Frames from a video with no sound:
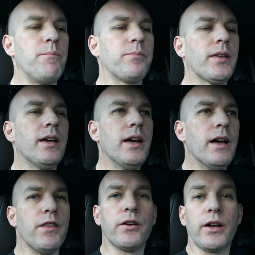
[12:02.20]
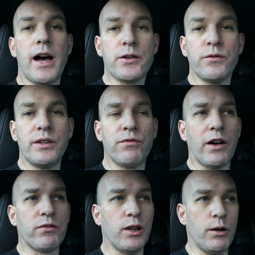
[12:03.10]
I've got
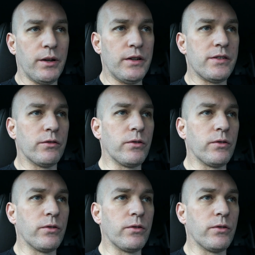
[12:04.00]
155 kilometers of